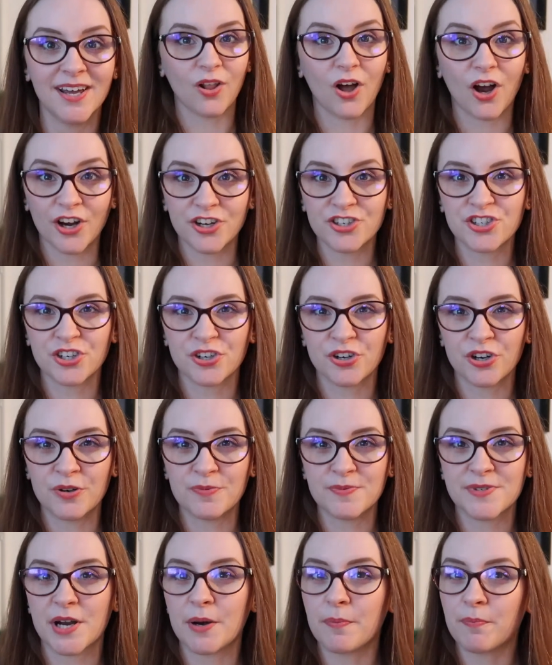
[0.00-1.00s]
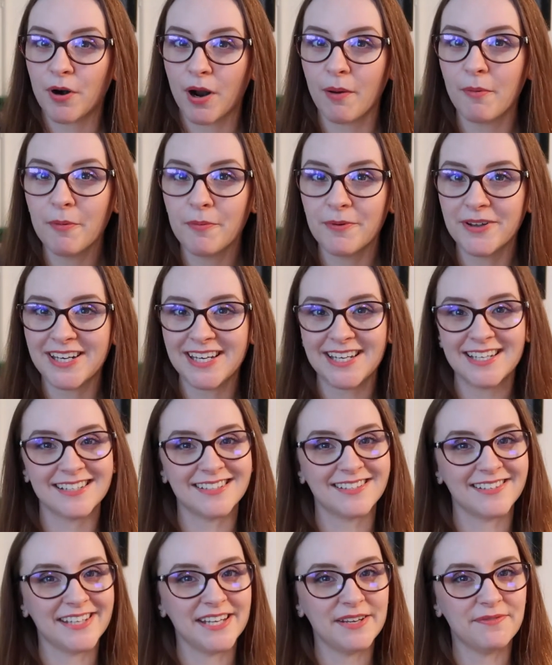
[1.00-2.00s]
Larger groups are probably
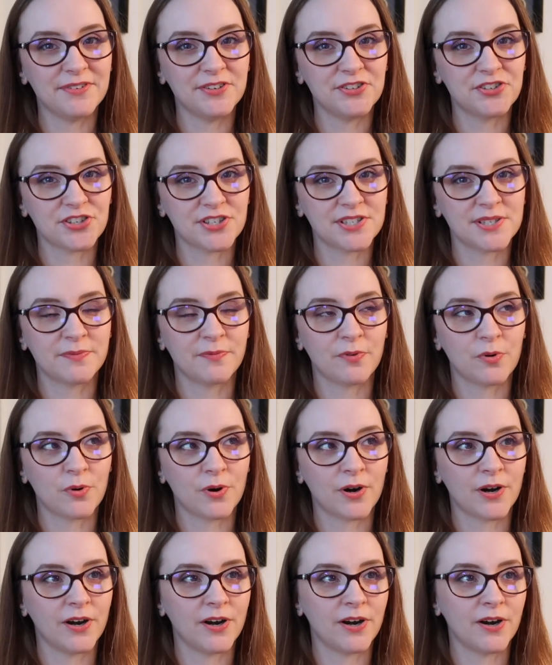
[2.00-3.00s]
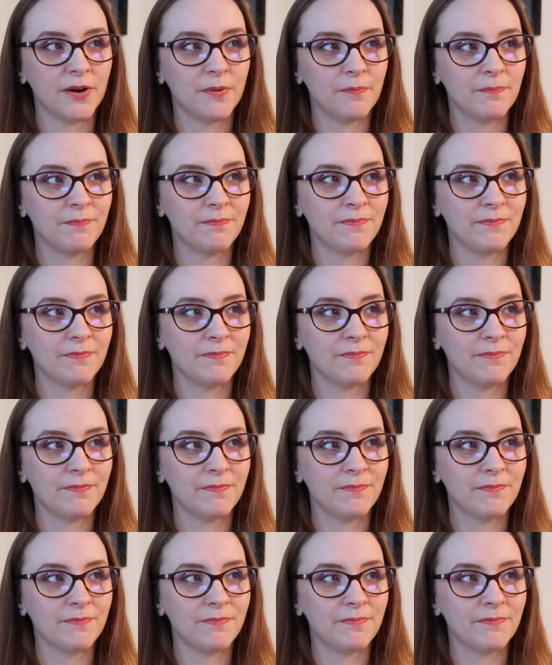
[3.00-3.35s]
needed even just for